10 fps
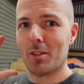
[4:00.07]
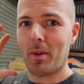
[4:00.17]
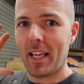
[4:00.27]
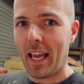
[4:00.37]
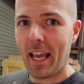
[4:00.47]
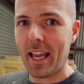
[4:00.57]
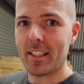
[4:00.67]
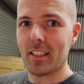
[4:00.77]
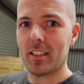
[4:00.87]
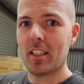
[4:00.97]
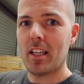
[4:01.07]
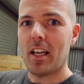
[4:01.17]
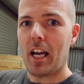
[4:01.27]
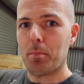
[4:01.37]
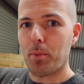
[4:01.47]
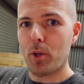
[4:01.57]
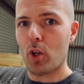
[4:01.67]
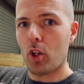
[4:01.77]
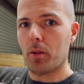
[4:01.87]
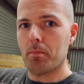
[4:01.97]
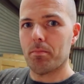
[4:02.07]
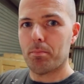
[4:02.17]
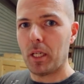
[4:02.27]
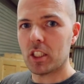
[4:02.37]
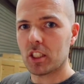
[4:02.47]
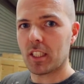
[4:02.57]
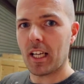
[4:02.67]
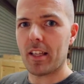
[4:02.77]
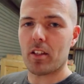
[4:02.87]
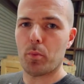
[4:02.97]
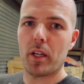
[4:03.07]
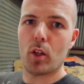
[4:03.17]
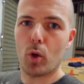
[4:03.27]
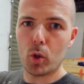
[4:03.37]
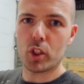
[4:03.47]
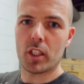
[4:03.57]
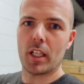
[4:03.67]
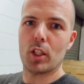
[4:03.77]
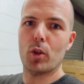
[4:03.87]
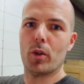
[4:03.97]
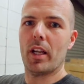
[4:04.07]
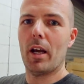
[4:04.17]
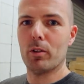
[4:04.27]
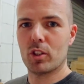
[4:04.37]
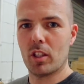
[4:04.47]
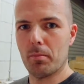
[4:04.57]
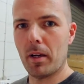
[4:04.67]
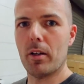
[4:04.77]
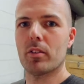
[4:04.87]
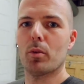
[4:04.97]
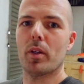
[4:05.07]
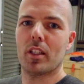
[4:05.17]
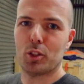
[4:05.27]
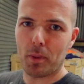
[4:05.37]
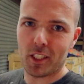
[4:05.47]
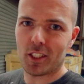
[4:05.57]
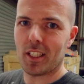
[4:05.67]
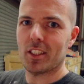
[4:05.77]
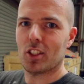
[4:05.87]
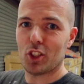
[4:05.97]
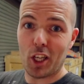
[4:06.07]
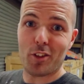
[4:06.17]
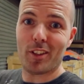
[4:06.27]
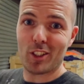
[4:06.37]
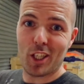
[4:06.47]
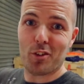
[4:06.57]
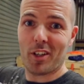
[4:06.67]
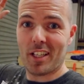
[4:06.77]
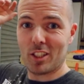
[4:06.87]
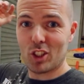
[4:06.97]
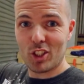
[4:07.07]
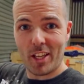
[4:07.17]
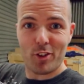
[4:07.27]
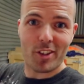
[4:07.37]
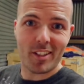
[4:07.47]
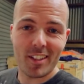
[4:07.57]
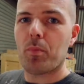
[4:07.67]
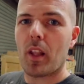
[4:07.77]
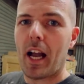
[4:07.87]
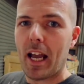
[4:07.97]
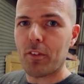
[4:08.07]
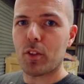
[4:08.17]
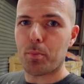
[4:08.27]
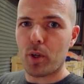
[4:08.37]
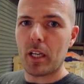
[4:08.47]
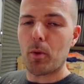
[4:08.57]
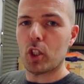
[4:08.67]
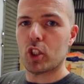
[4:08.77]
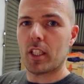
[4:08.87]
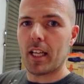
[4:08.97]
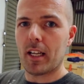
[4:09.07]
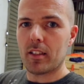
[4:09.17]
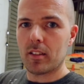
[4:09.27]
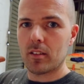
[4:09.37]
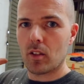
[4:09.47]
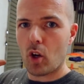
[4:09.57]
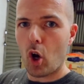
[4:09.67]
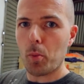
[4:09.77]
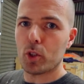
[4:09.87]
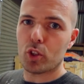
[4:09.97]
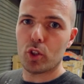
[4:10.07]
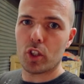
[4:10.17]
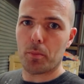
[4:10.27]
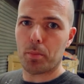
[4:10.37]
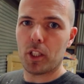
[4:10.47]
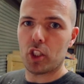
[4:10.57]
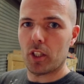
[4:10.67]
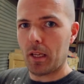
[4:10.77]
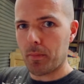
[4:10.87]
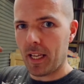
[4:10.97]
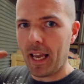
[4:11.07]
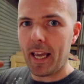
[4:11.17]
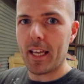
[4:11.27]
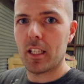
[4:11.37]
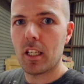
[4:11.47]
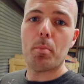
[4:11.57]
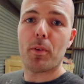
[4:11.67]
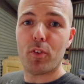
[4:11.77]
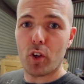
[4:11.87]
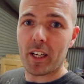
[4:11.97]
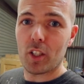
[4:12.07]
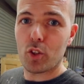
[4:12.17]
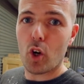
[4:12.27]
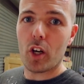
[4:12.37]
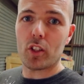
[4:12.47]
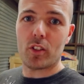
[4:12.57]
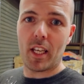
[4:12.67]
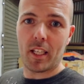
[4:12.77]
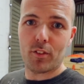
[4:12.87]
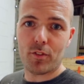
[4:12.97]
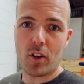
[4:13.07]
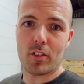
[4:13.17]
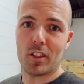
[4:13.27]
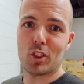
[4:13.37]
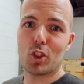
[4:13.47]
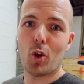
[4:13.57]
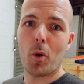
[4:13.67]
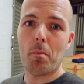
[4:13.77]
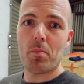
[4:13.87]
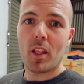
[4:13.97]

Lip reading: in my head and putting all the pieces together and where the holes are gonna go and how it's gonna mount and where the spacing is, etc., etc., etc., I have to pretty much get it almost through to completion in my head before I can draw it or take it further. So